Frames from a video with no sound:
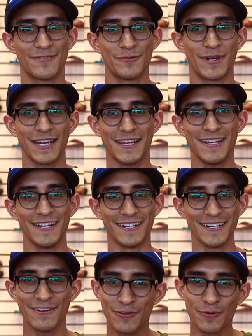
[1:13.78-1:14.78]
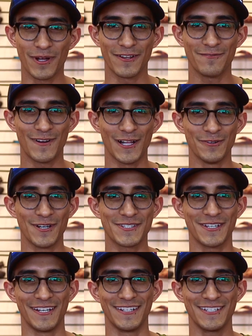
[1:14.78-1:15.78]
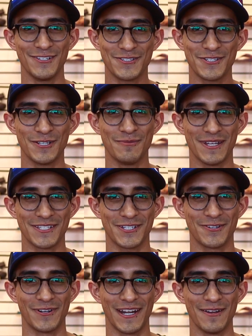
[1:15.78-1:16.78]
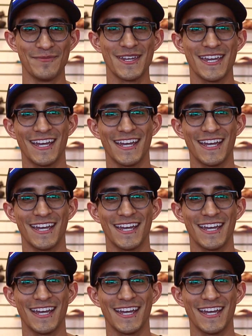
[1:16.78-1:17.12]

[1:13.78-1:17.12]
Right here, if you want to follow us on YouTube, Instagram,